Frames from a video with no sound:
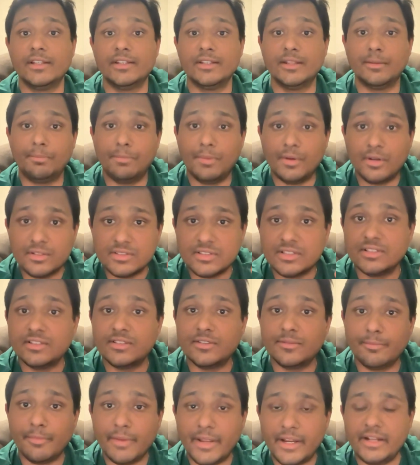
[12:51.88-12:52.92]
the
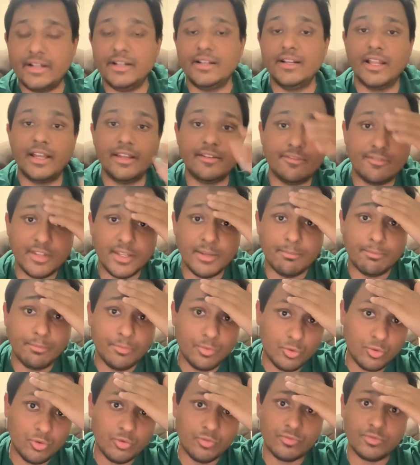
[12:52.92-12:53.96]
person's married life
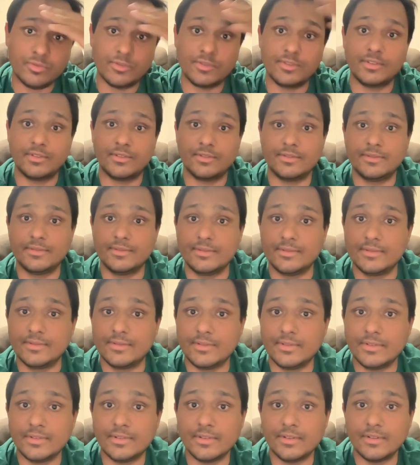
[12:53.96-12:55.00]
improves
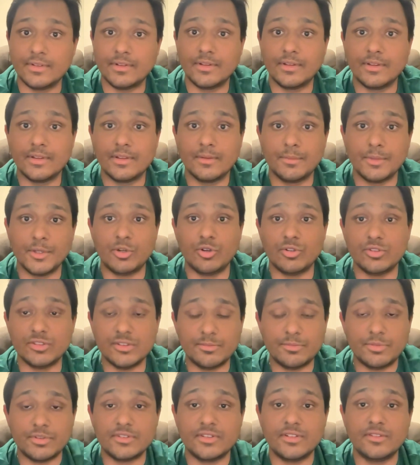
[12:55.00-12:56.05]
because
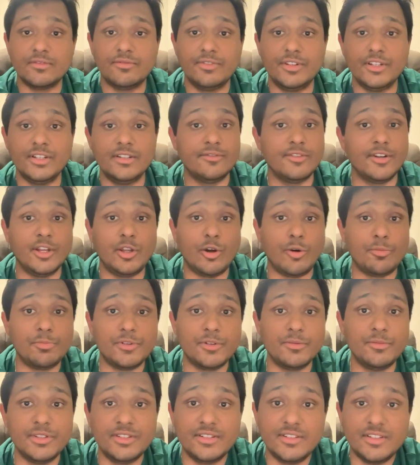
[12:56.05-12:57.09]
the person feels very
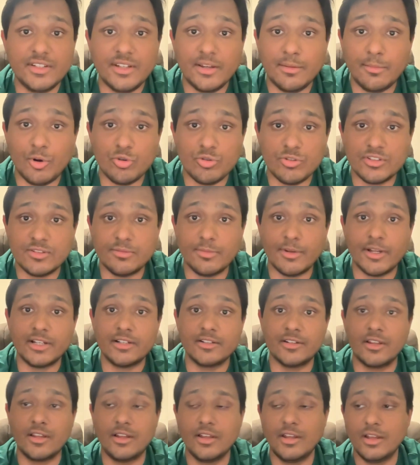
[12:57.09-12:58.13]
optimistic about his marriage.
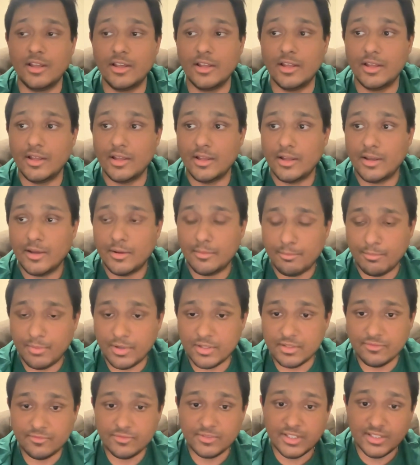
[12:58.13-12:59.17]

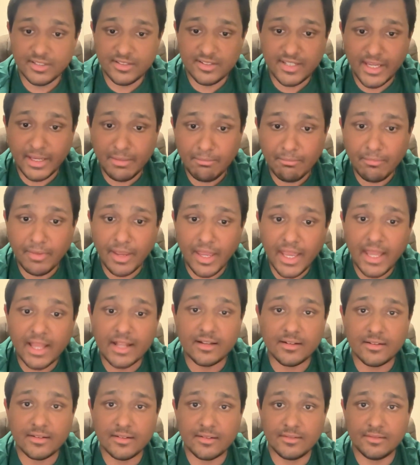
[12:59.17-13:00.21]
But the same
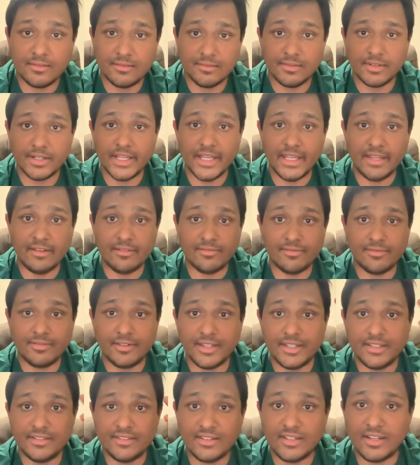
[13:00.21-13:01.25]
man, if
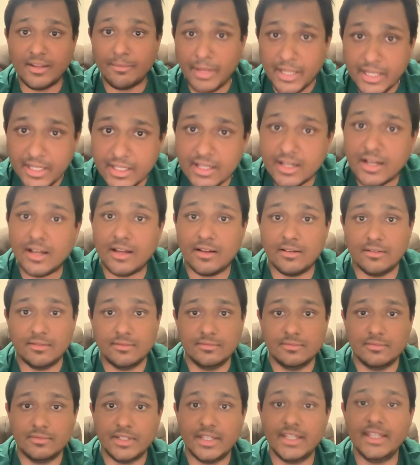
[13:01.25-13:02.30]
he's in America,
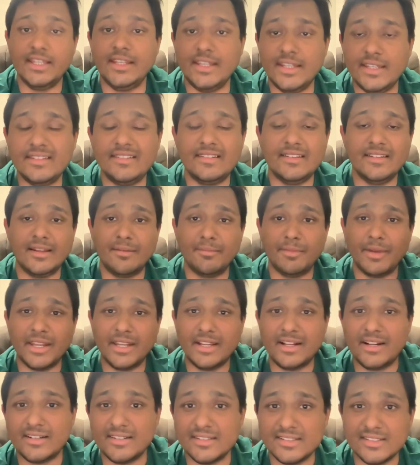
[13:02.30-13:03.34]
he is in
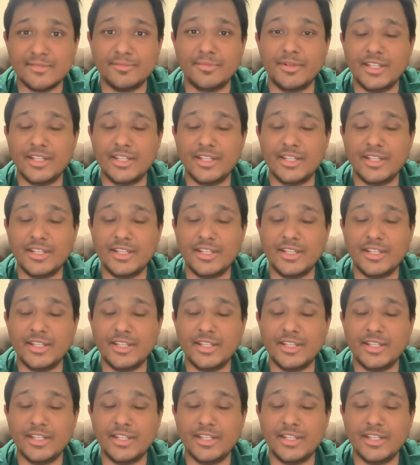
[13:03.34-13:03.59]
America, doesn't